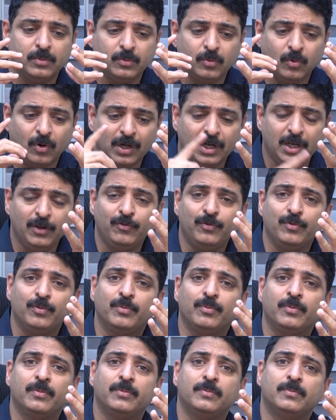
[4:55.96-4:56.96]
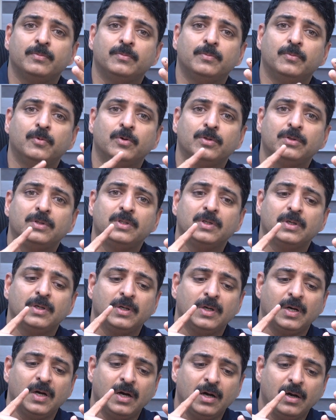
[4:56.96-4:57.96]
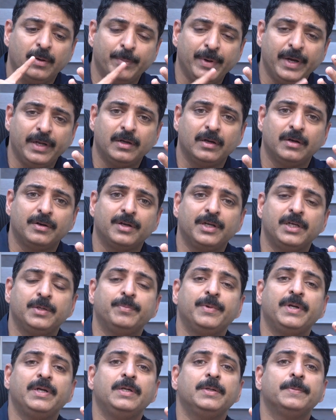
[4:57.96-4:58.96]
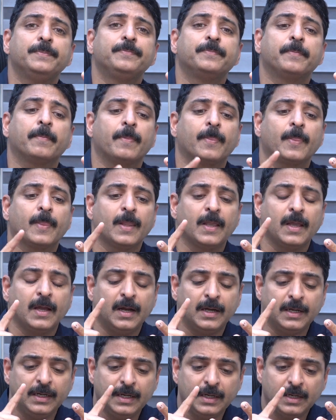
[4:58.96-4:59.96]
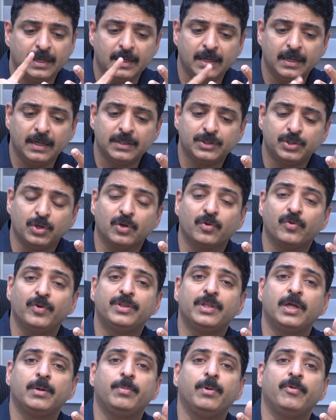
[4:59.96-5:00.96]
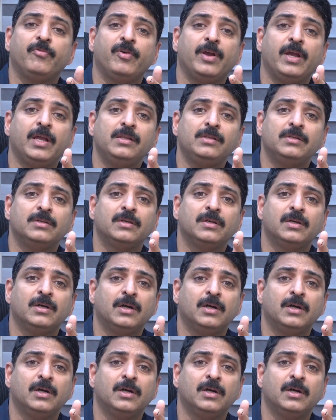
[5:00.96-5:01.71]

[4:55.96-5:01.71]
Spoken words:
both medical treatment and shockwave therapy fails?